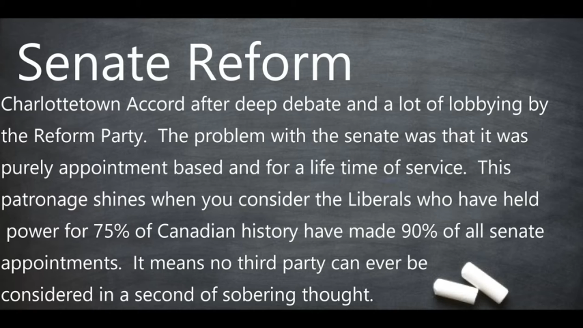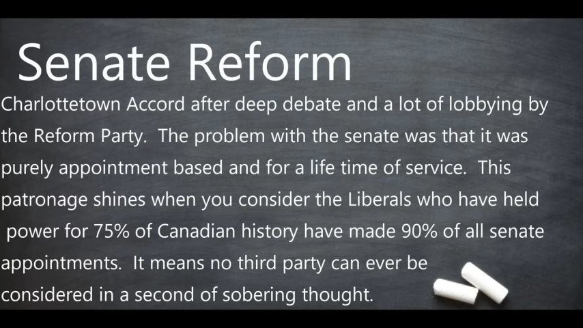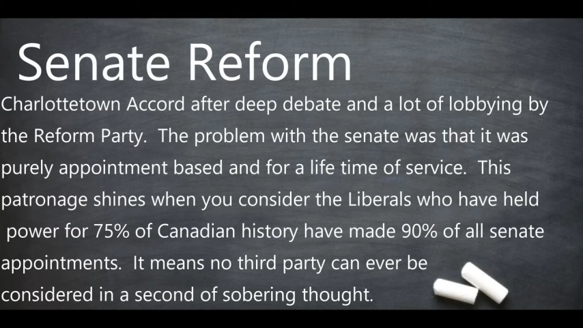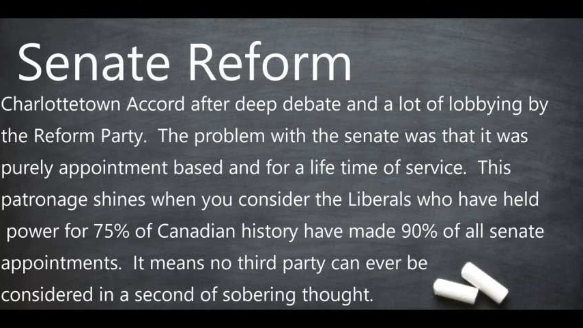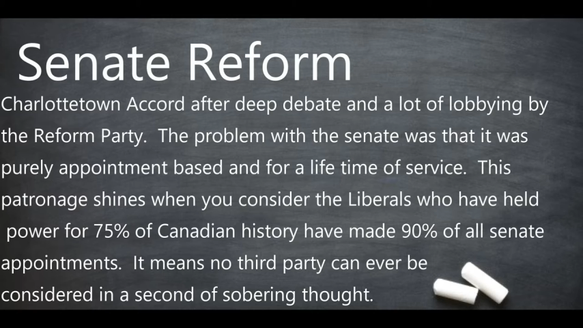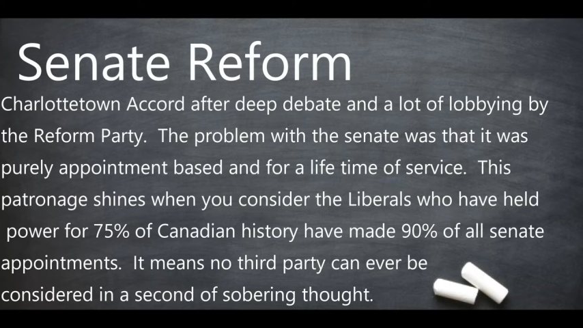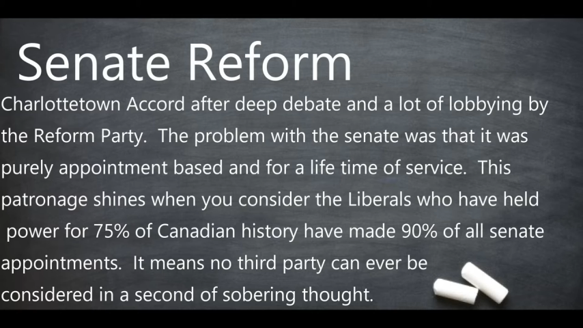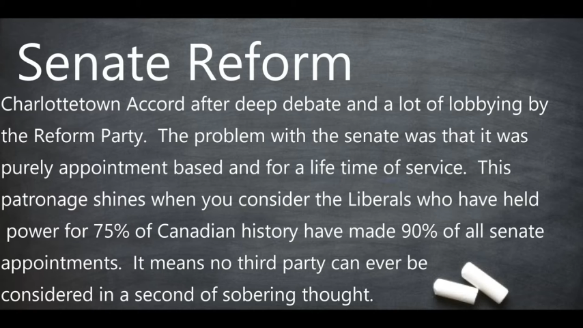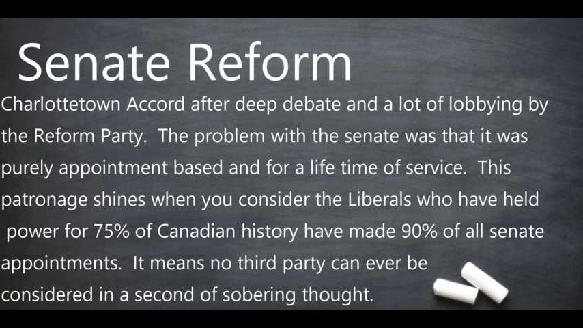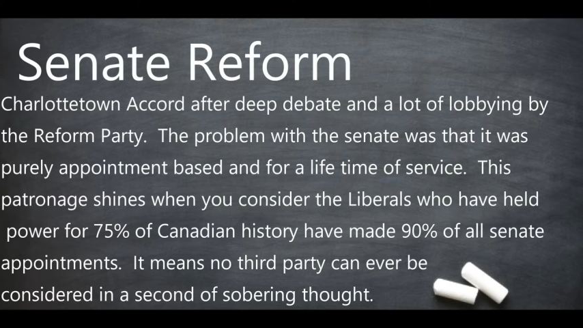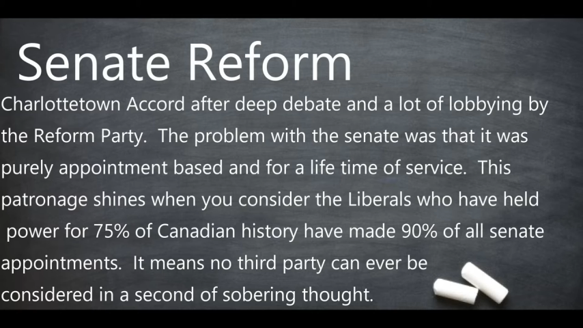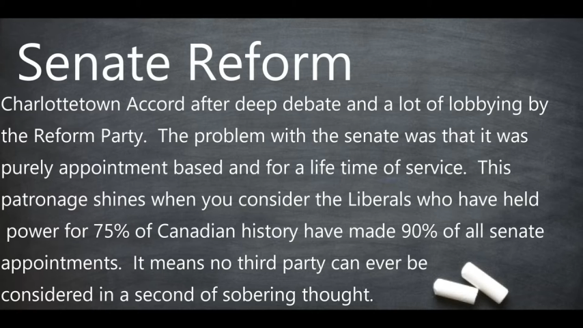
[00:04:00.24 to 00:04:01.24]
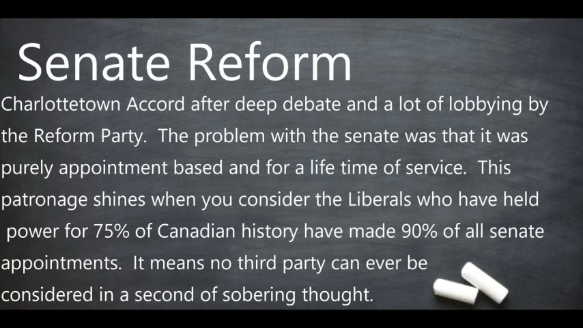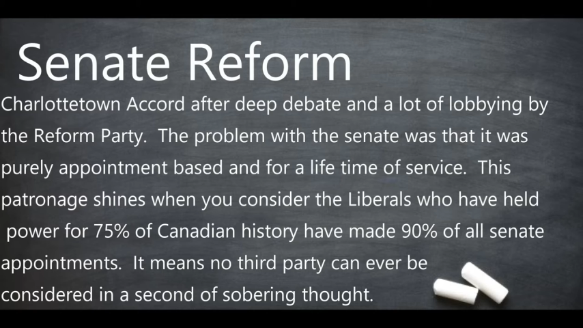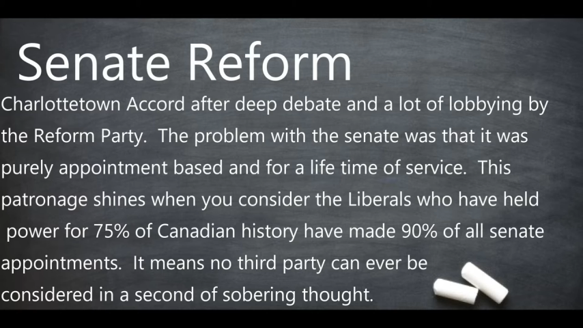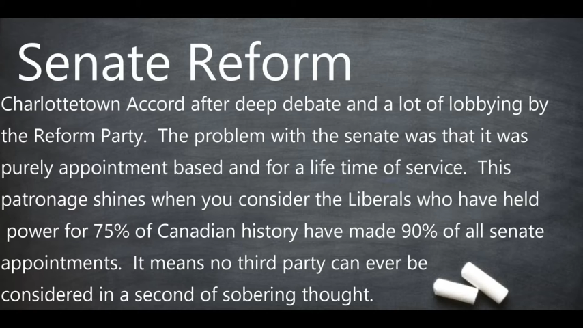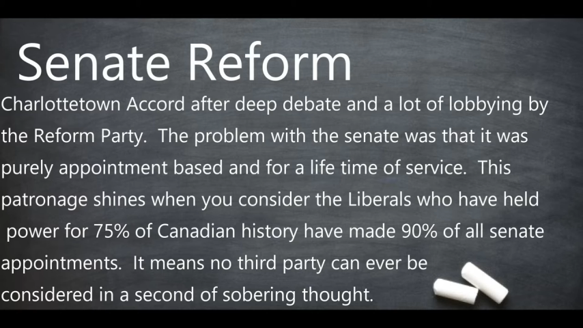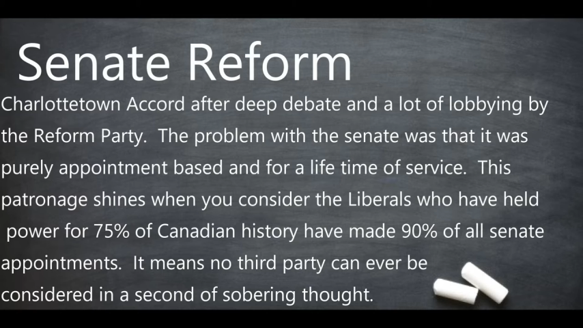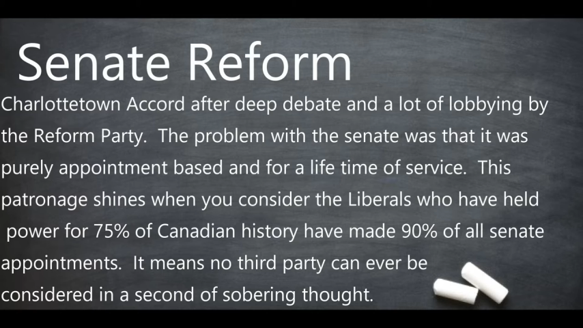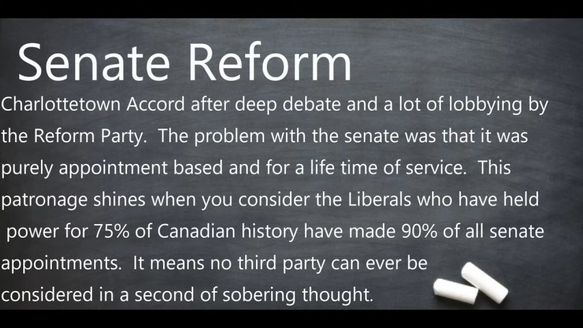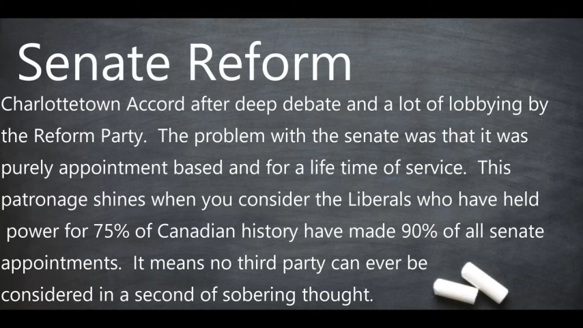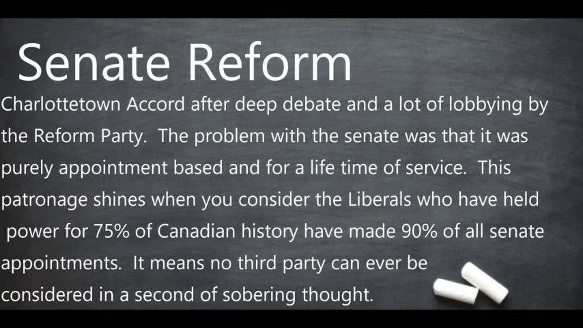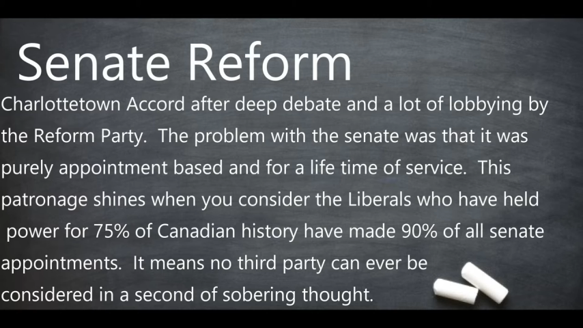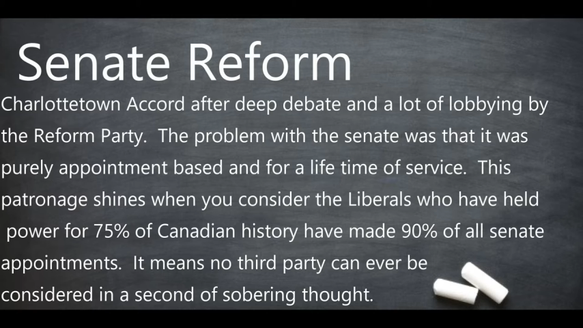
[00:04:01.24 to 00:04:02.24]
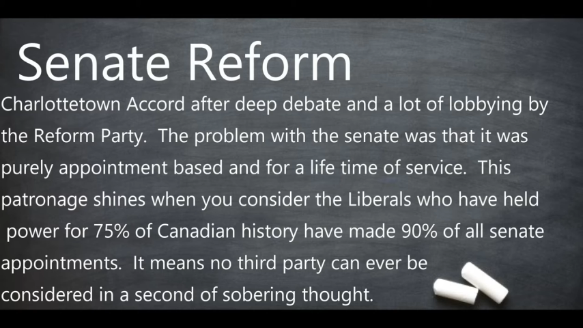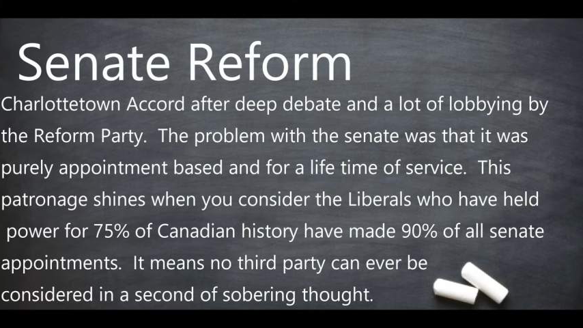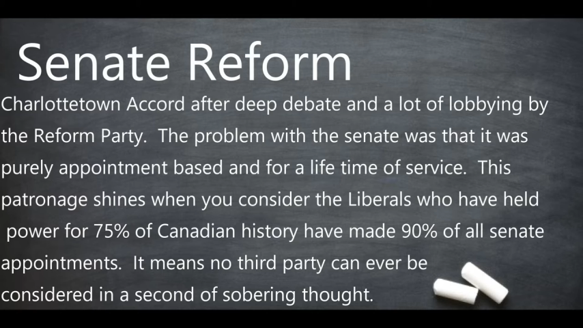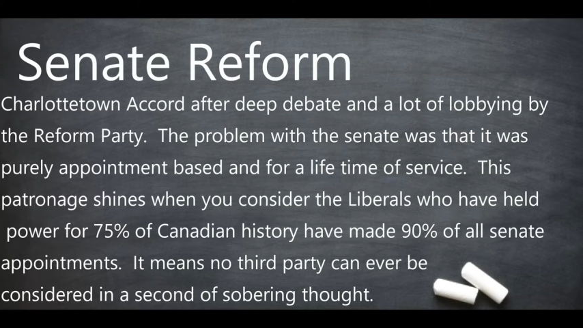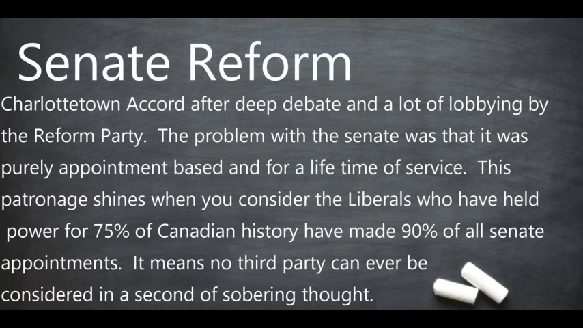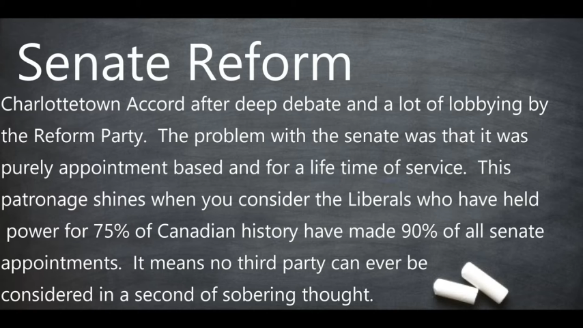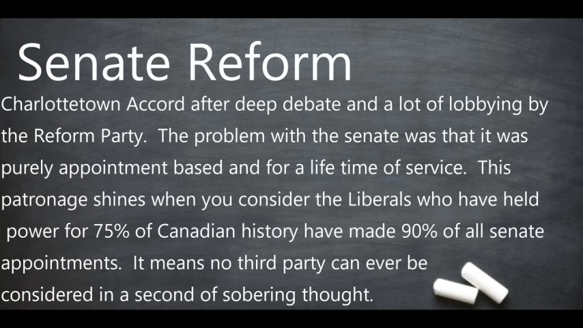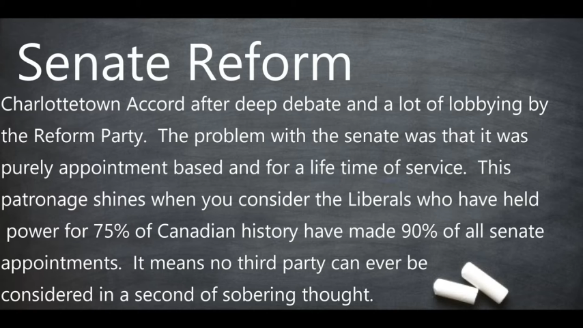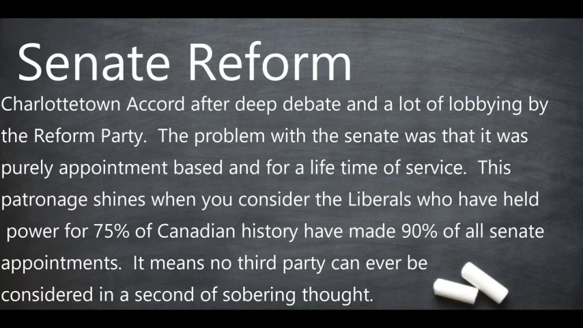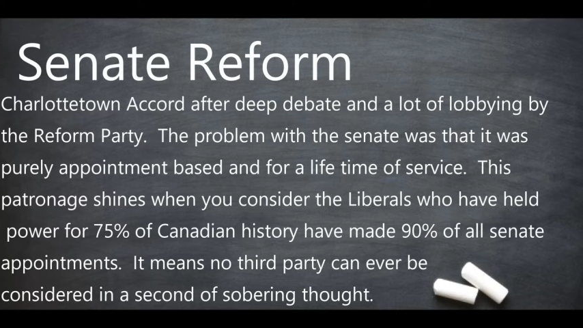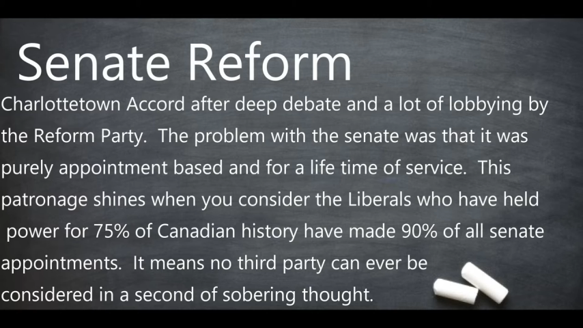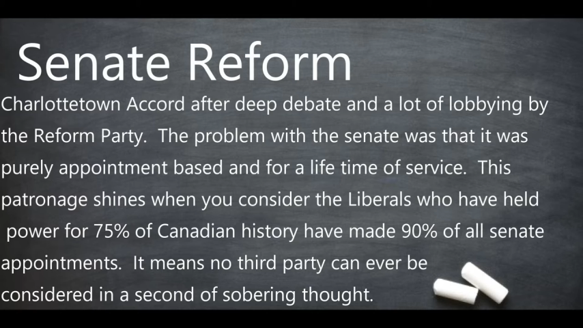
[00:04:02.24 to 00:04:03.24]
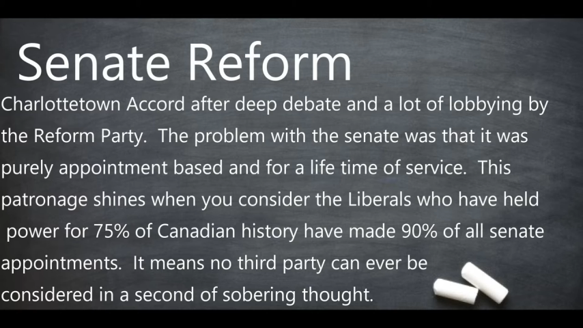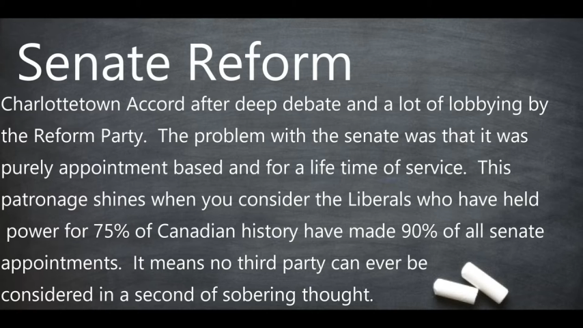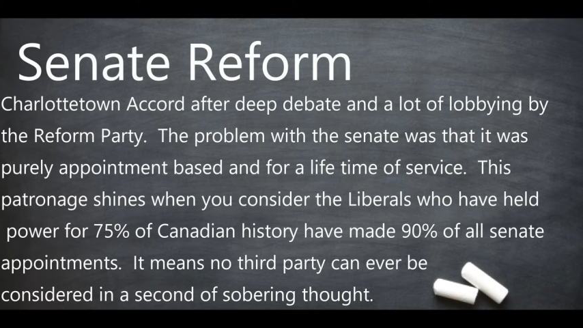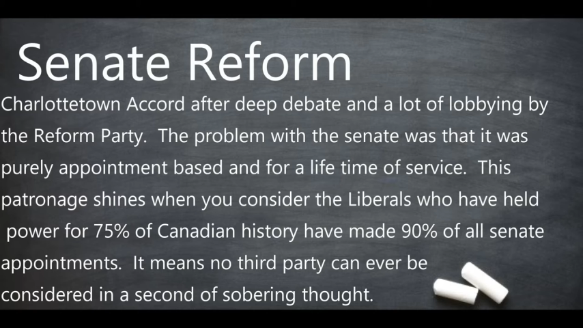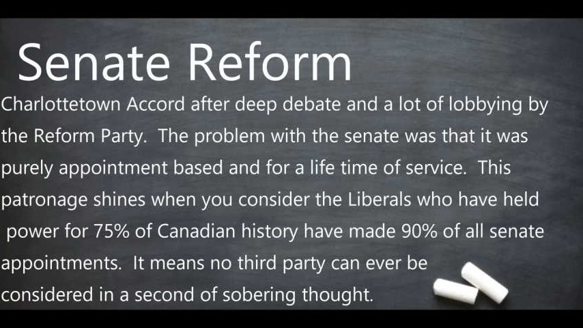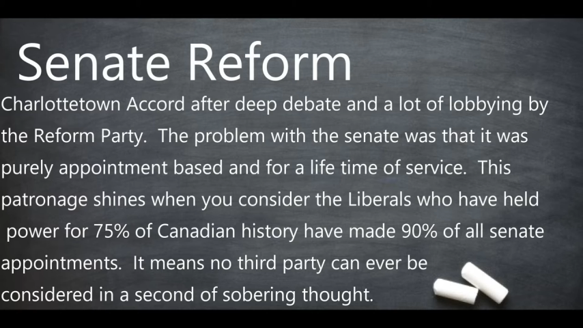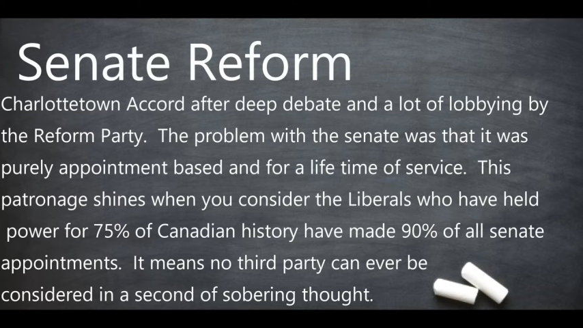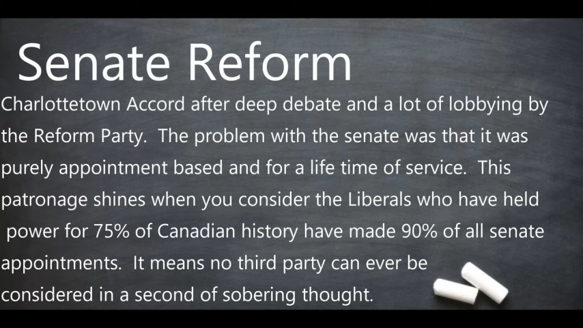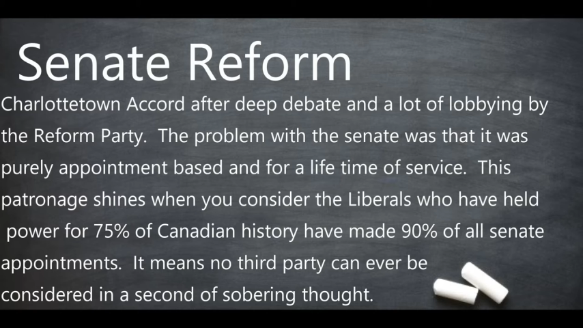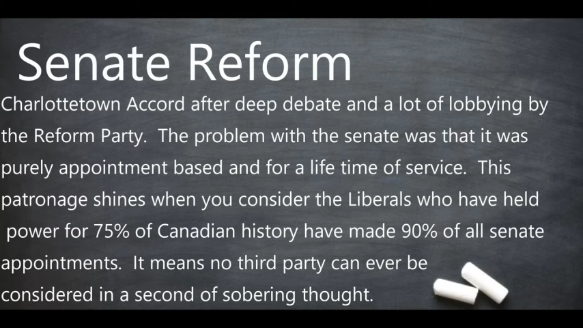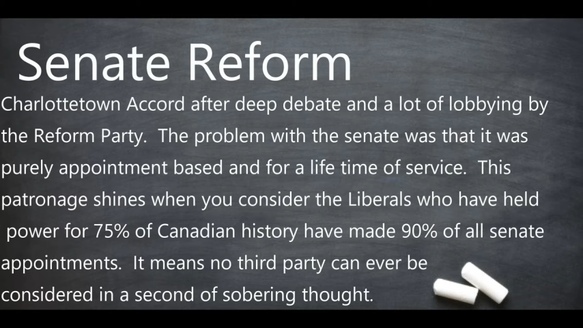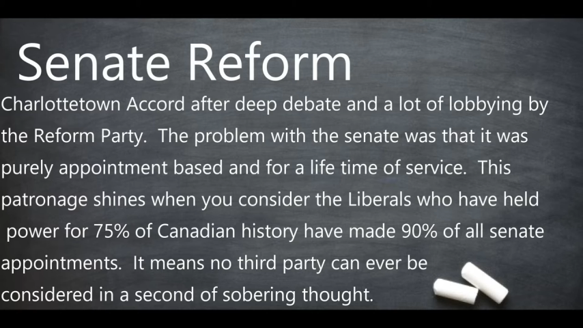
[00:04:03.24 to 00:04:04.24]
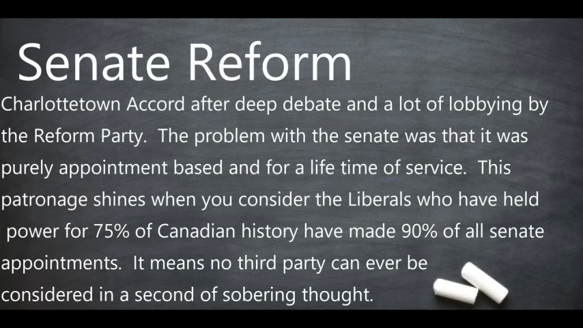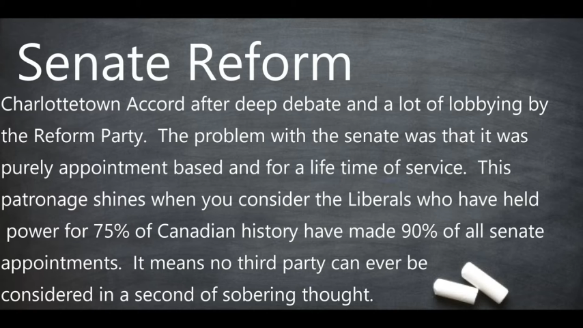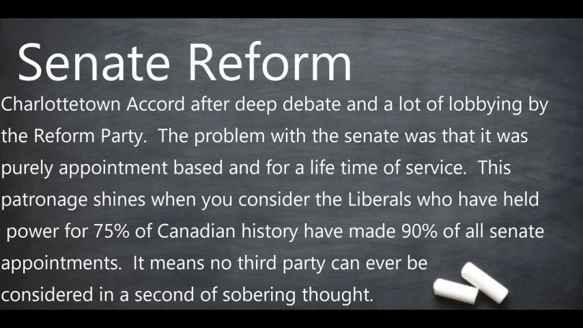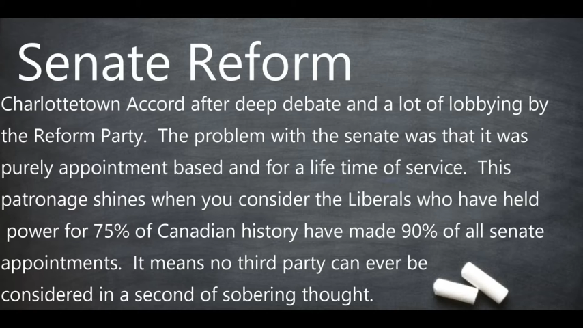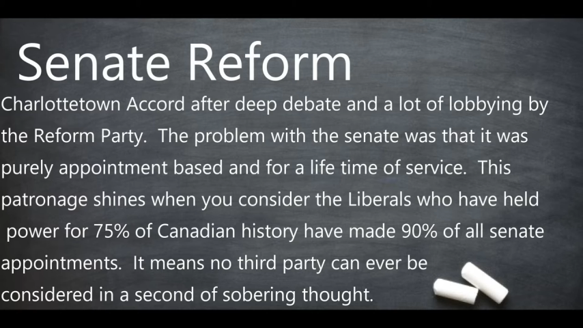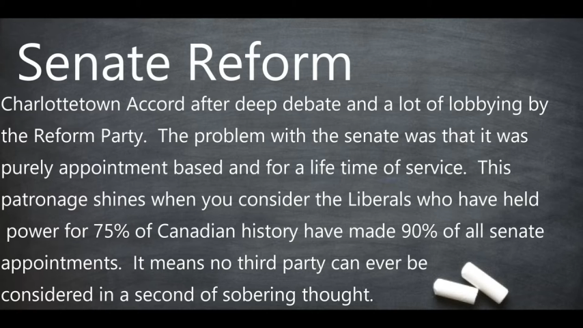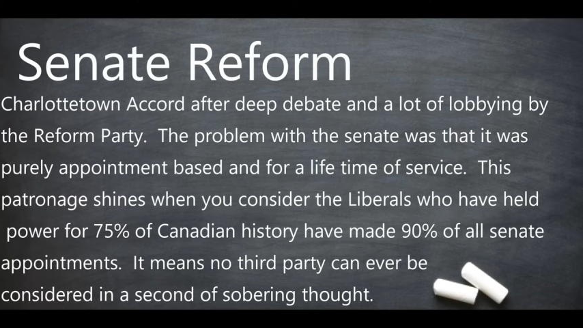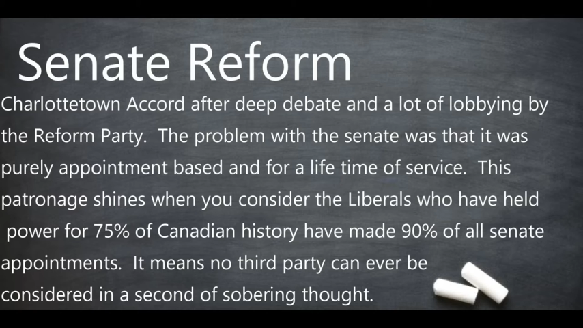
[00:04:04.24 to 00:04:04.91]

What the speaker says: No face is visible, so there are no lips to read.